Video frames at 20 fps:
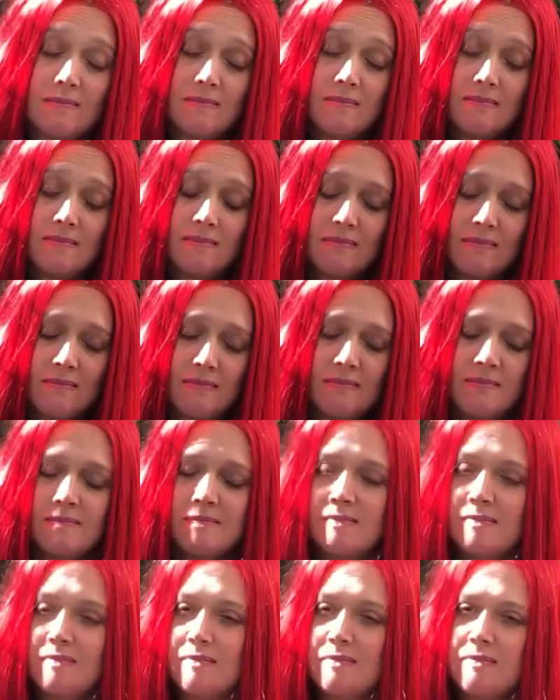
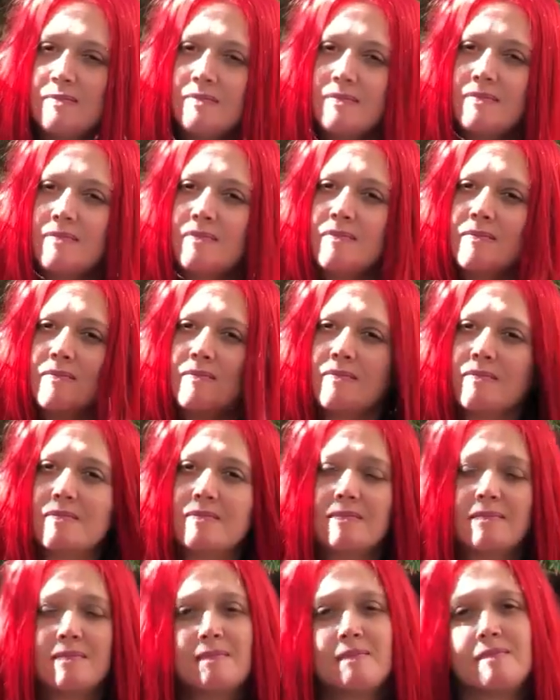
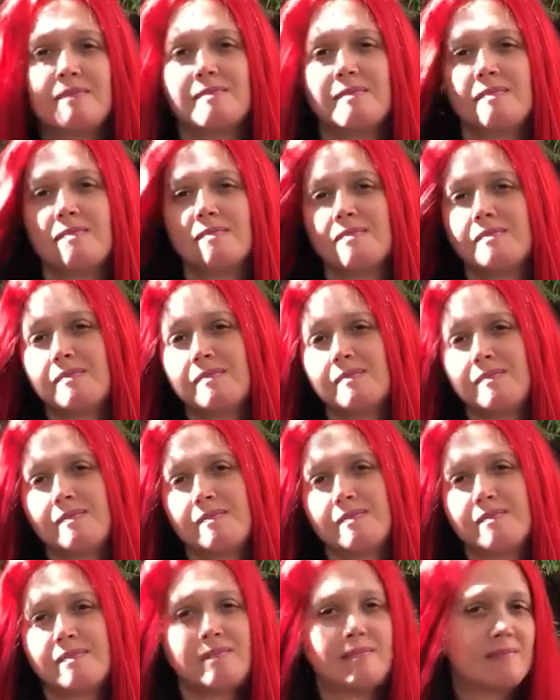
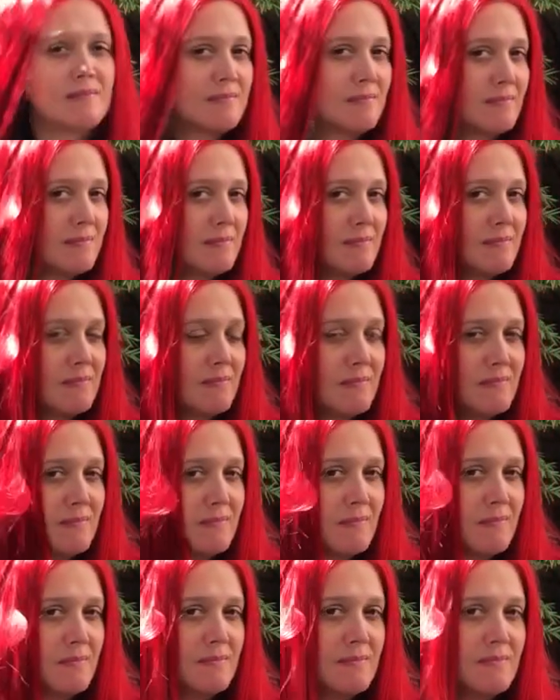
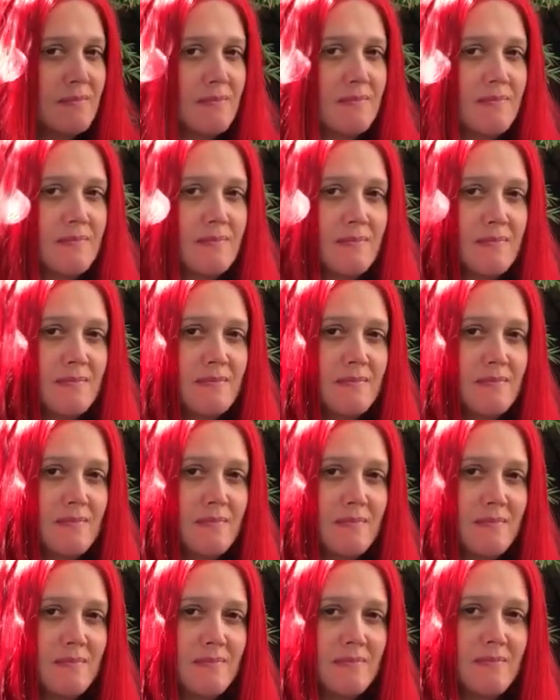
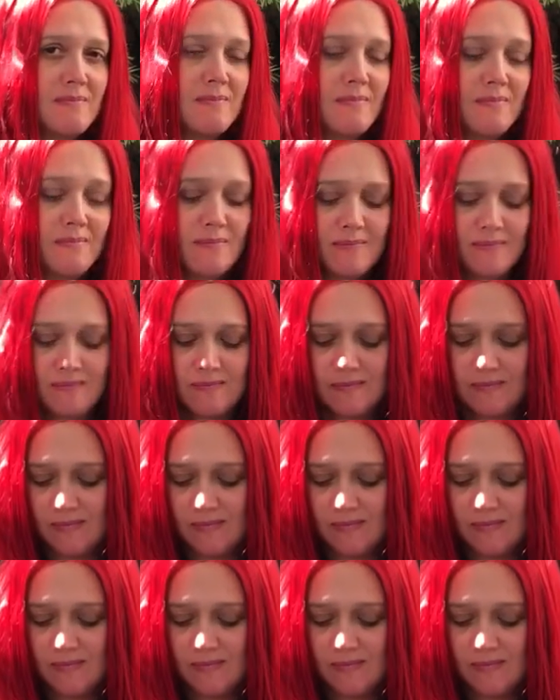[no speech]